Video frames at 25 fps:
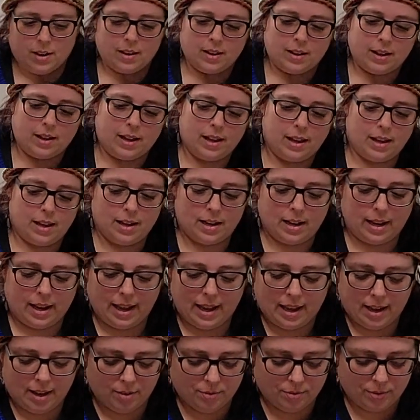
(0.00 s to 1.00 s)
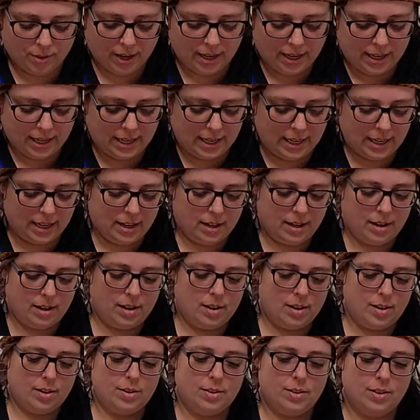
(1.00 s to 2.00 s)
And I have right
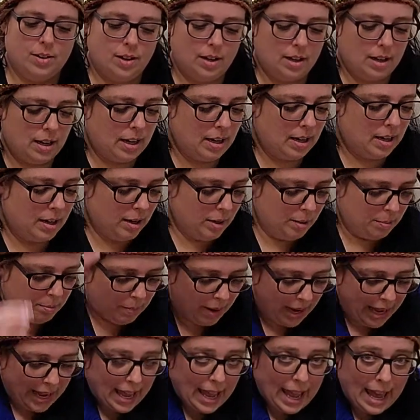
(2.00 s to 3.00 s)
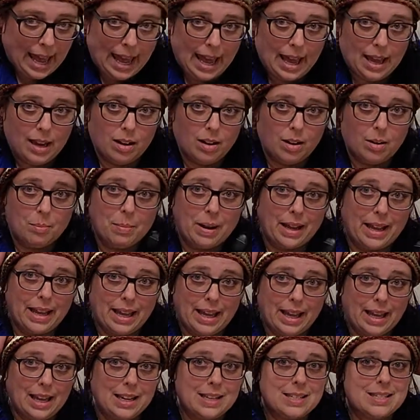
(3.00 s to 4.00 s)
here, my hat on my
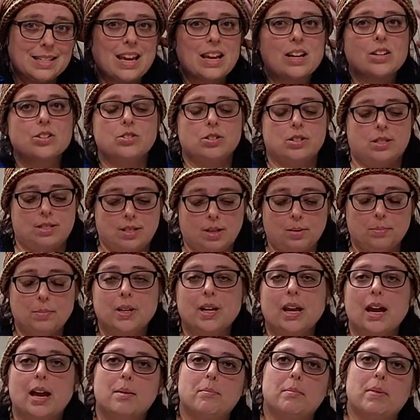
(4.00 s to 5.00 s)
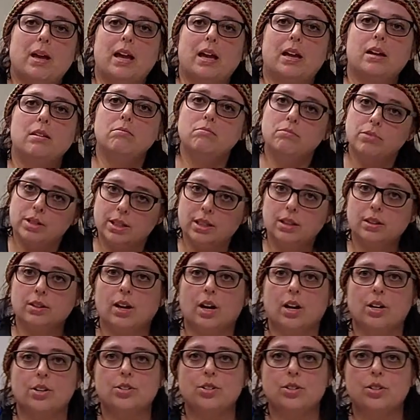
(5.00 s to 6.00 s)
head is actually something I made with a
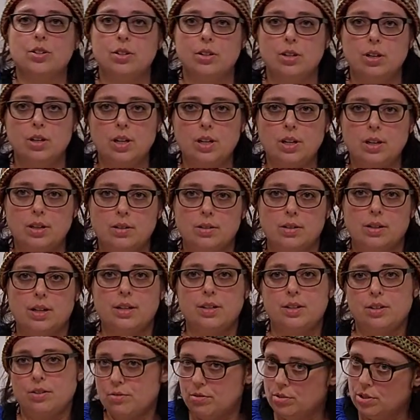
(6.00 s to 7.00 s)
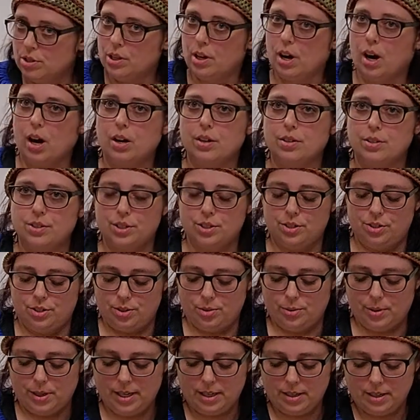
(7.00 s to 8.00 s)
larger hook and used yarn to
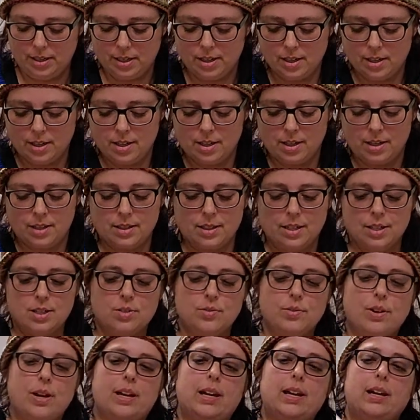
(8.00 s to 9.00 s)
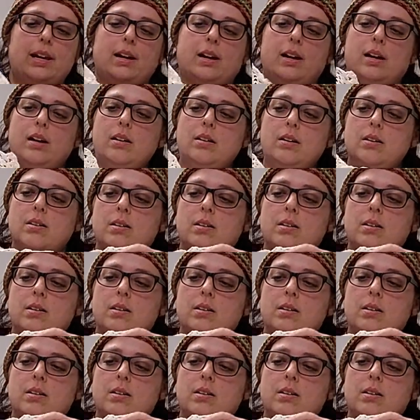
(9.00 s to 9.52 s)
do it. This right here,